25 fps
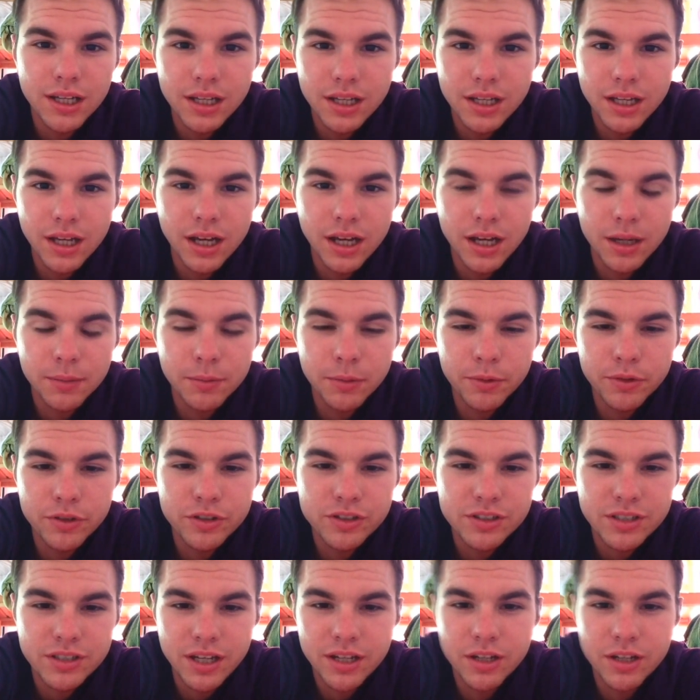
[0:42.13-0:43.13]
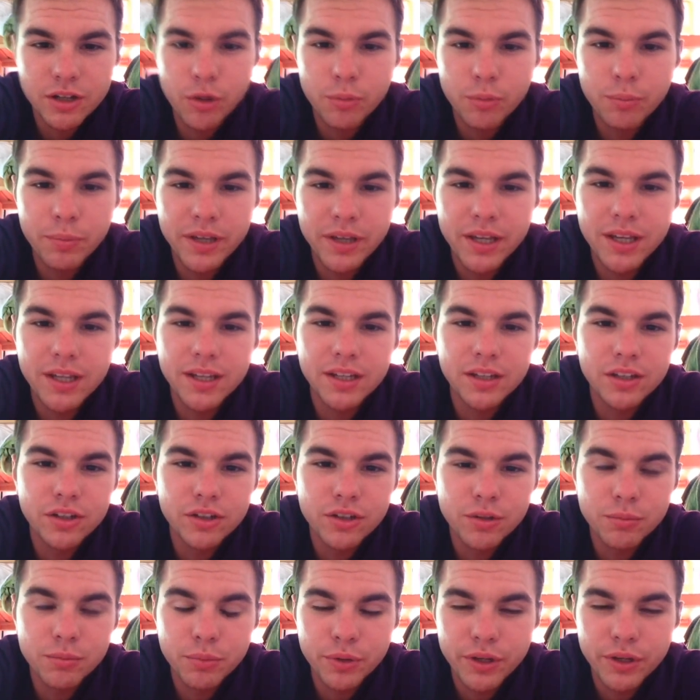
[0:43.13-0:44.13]
And you just cut it open, and you
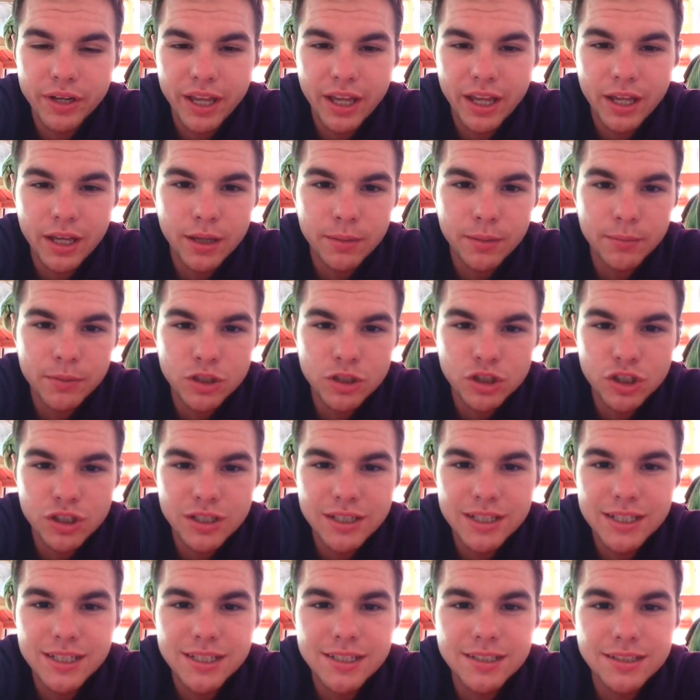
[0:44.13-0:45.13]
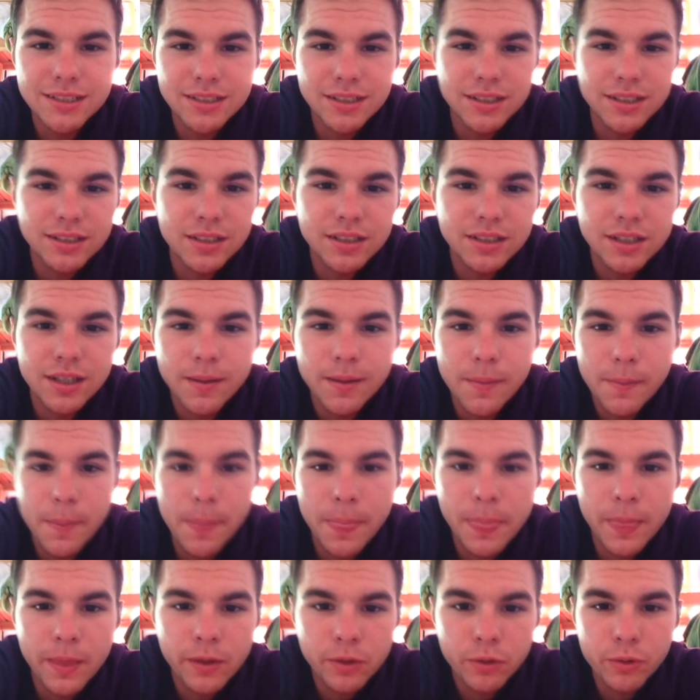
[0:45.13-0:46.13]
can put ham and cheese and
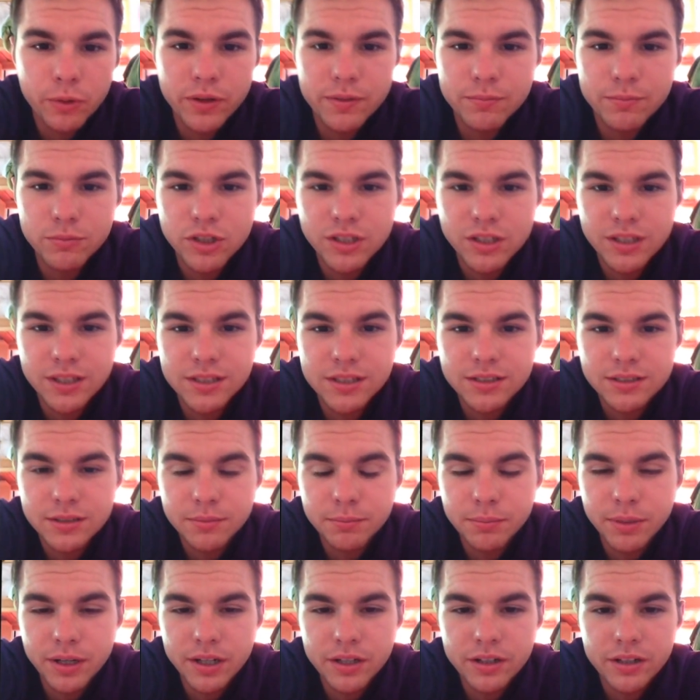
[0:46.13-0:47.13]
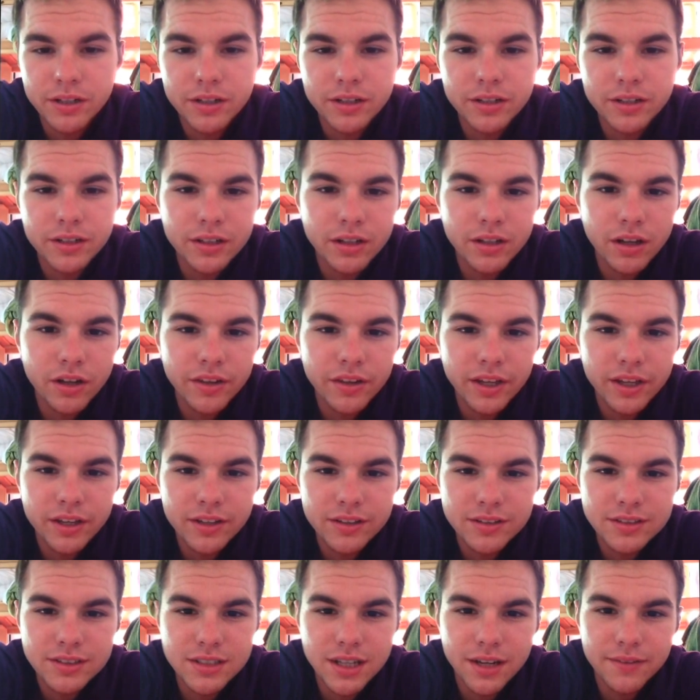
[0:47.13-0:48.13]
cream cheese and butter and all that
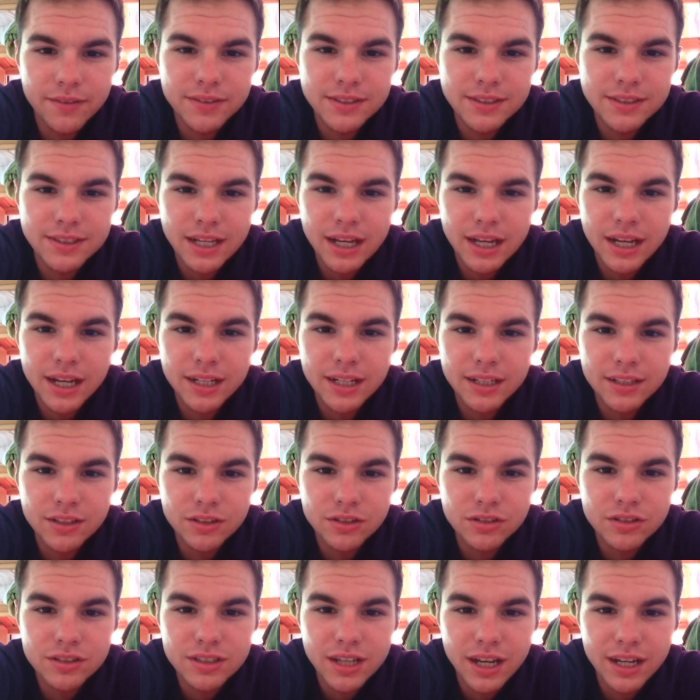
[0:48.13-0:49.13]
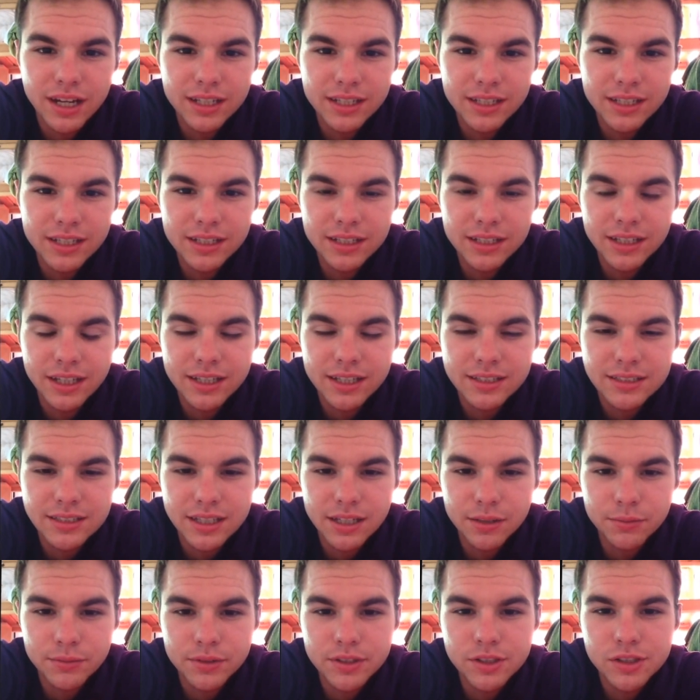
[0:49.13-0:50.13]
good stuff inside, and you just kind of eat it like a
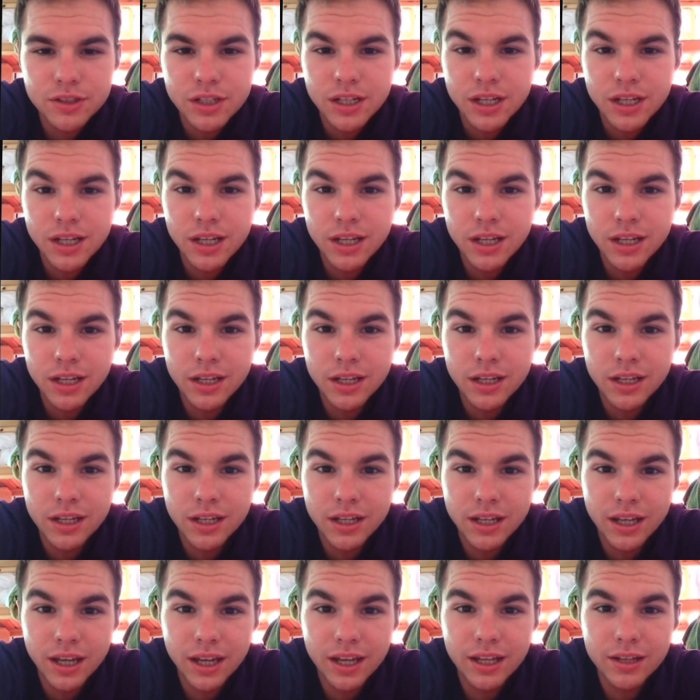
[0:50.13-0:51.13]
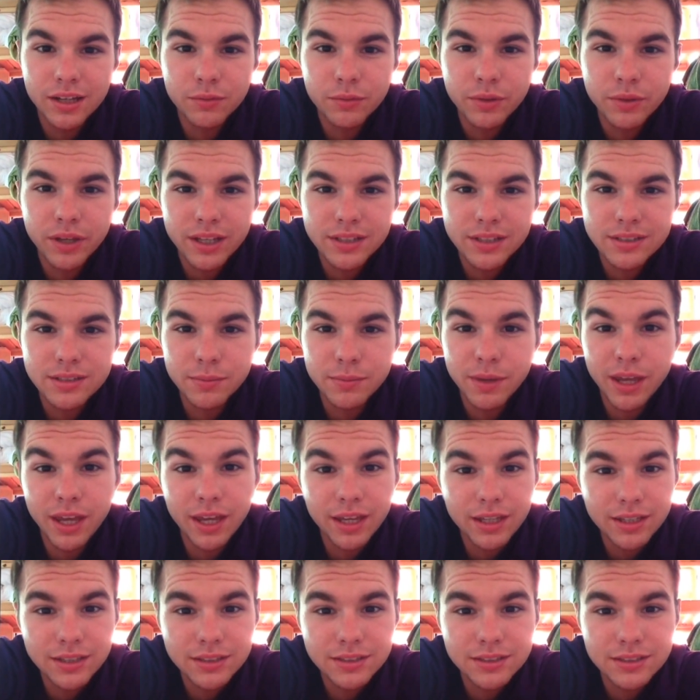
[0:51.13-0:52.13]
sandwich. And we had some
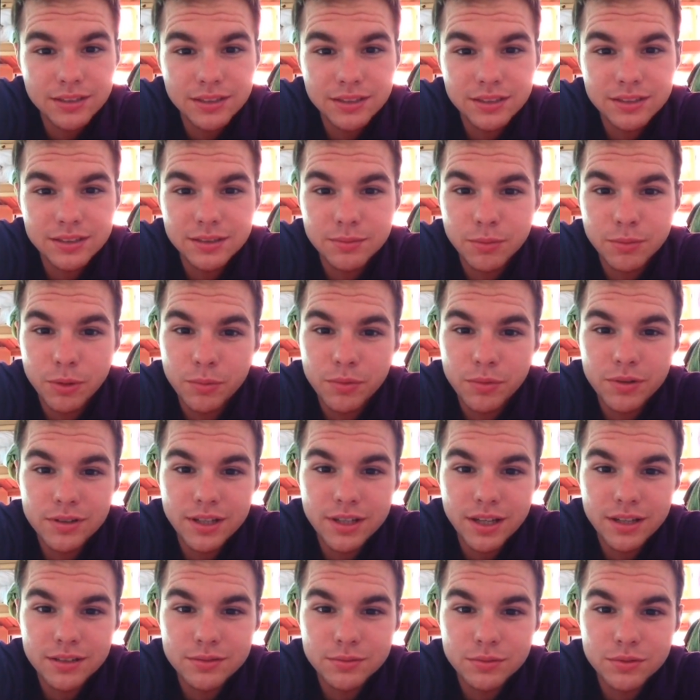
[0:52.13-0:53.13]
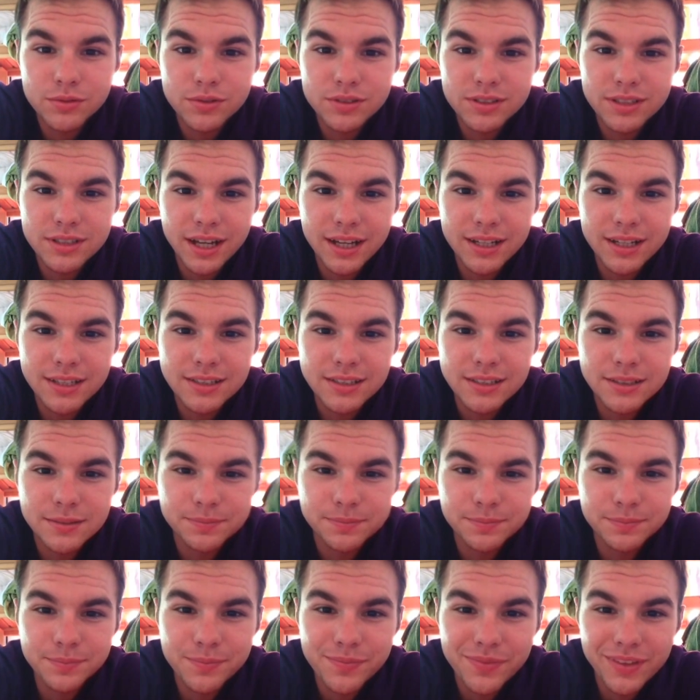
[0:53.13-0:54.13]
eggs, some home cooked eggs, which was nice,
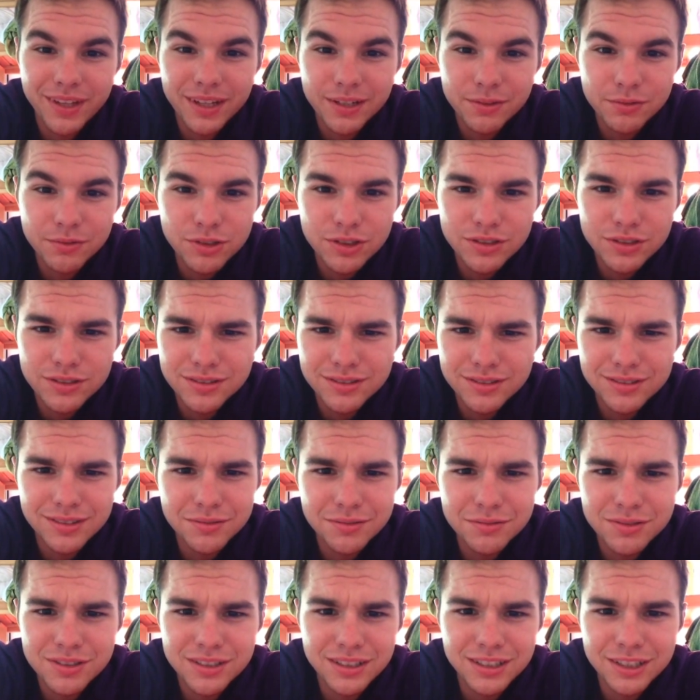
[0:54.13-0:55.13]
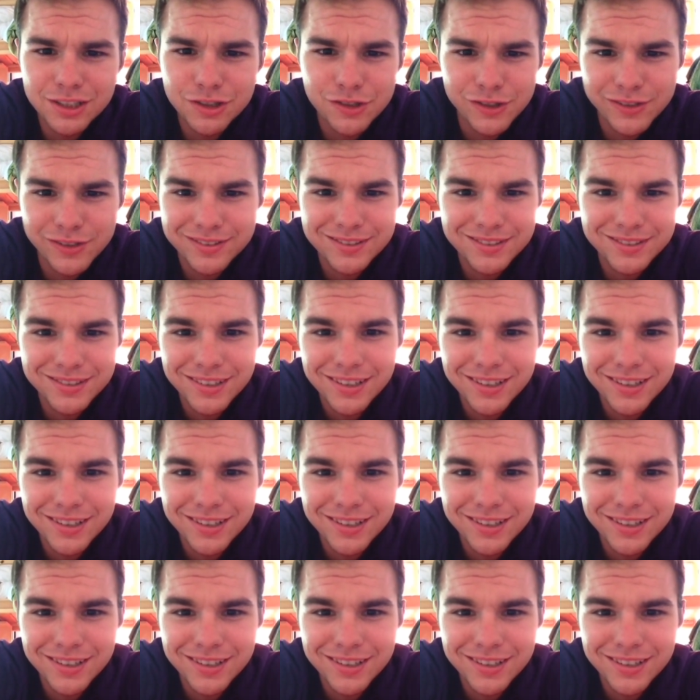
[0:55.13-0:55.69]
and it was delicious.